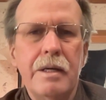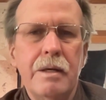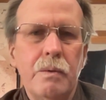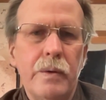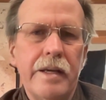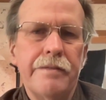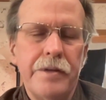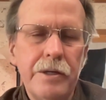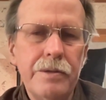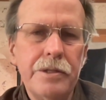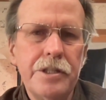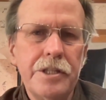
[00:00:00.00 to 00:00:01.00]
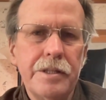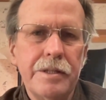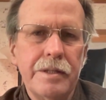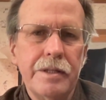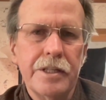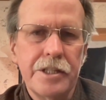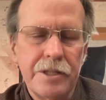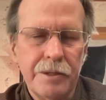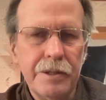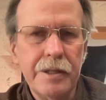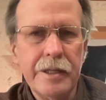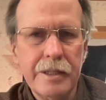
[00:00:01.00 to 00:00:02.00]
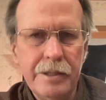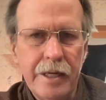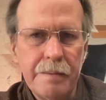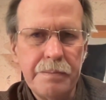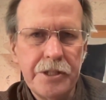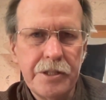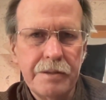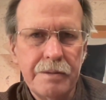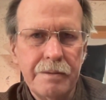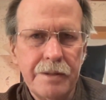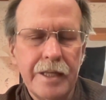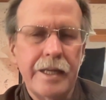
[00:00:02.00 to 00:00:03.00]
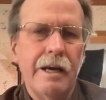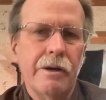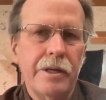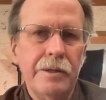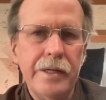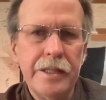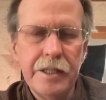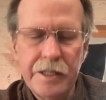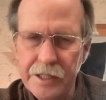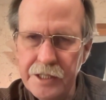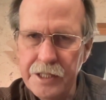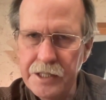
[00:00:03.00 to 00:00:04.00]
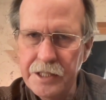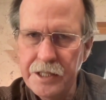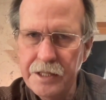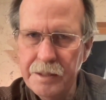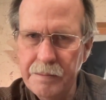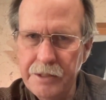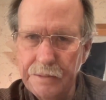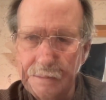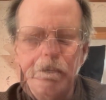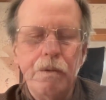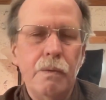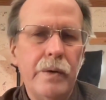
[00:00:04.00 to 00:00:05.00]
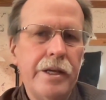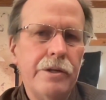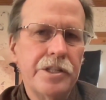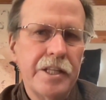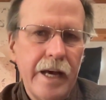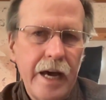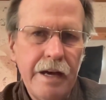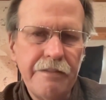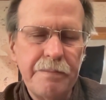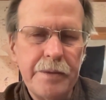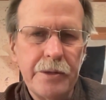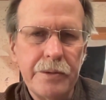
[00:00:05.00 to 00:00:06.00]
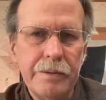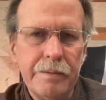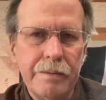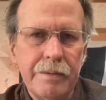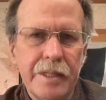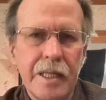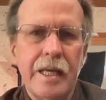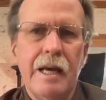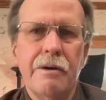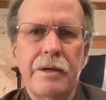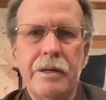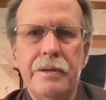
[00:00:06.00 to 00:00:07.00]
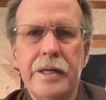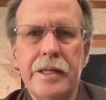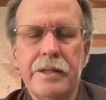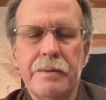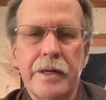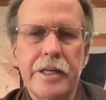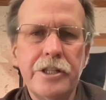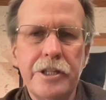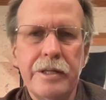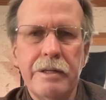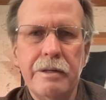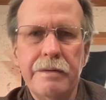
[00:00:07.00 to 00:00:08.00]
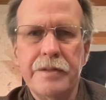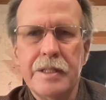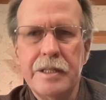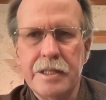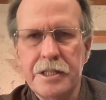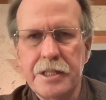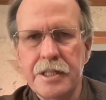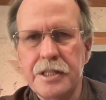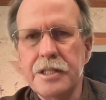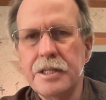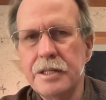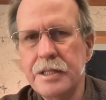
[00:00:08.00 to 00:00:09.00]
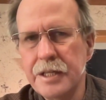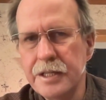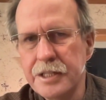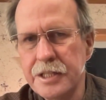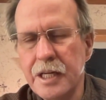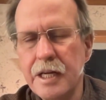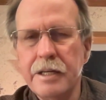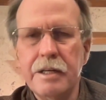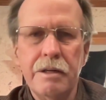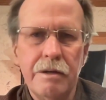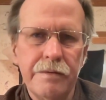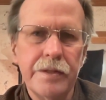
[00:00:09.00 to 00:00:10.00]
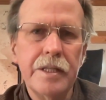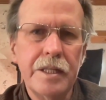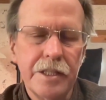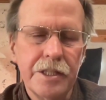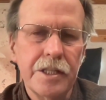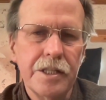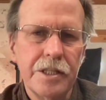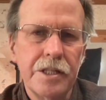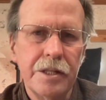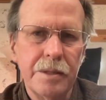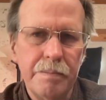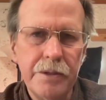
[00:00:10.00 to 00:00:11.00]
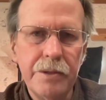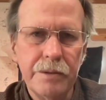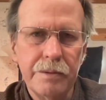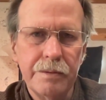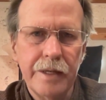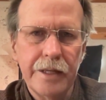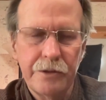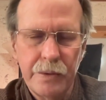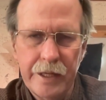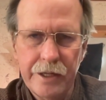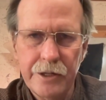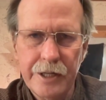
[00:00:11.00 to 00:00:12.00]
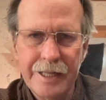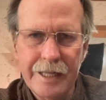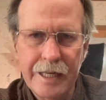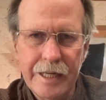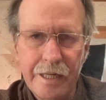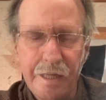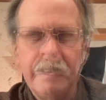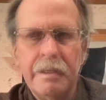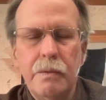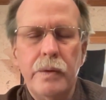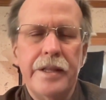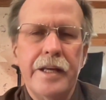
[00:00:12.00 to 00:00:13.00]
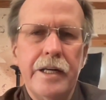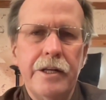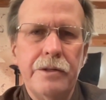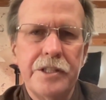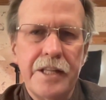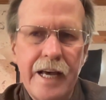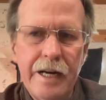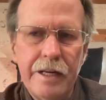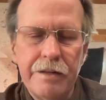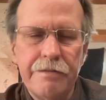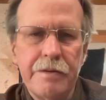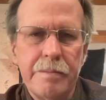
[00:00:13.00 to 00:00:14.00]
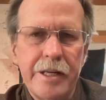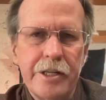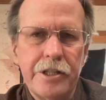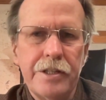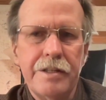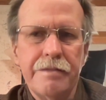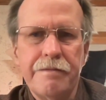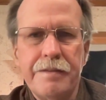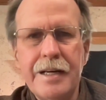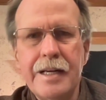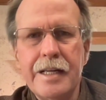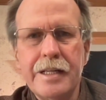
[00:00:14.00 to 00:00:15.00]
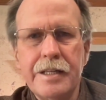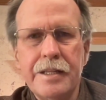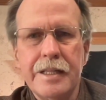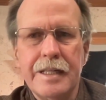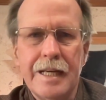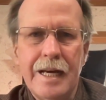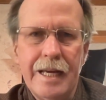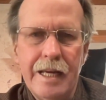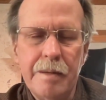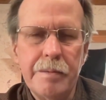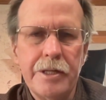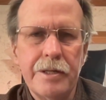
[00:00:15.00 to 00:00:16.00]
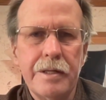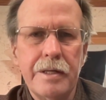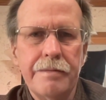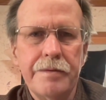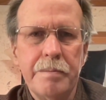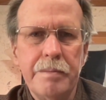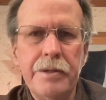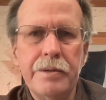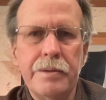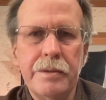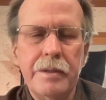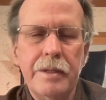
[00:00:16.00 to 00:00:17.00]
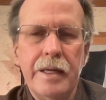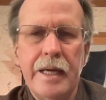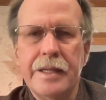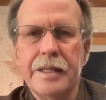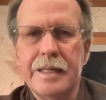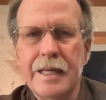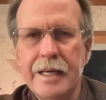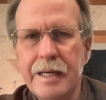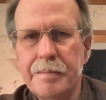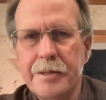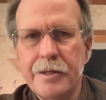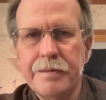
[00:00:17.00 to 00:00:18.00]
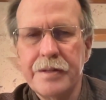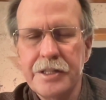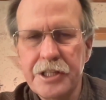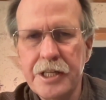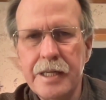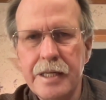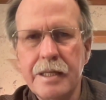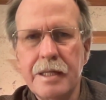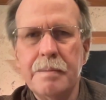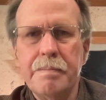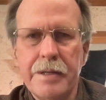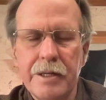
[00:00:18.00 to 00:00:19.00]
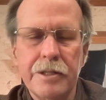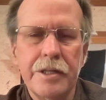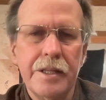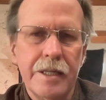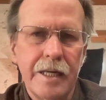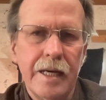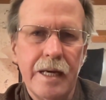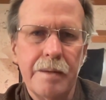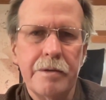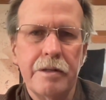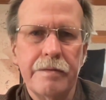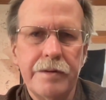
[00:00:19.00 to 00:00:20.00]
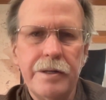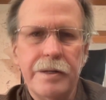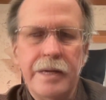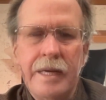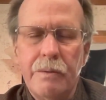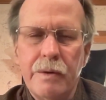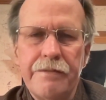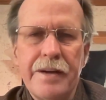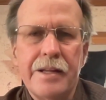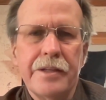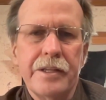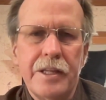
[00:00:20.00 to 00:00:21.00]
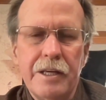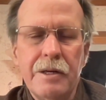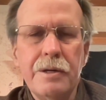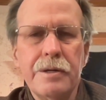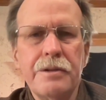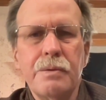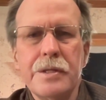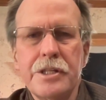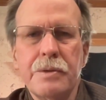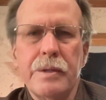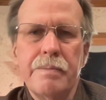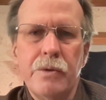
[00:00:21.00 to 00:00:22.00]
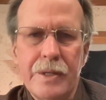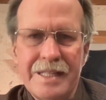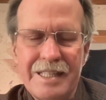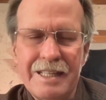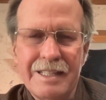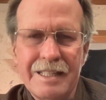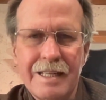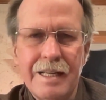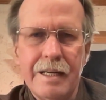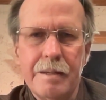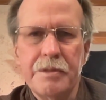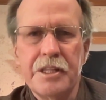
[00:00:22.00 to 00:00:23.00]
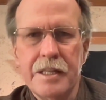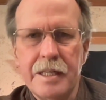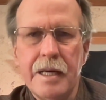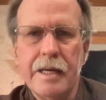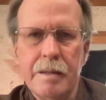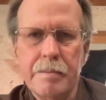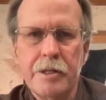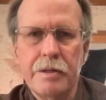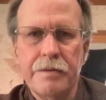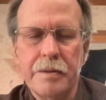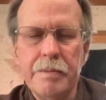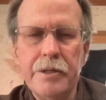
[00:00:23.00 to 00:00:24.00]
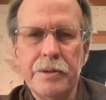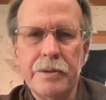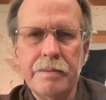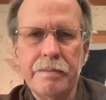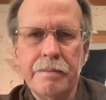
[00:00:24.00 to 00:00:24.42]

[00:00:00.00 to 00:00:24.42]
We have used the solar eclipse to calculate the distance to the moon. We use the half moon to calculate the ratio of the distance to the sun over the distance to the moon at 390. We then use that information to find the diameter of the moon and the diameter of the Sun compared to the diameter of Earth. And we found that the Earth was 3.6 times the diameter of the Moon,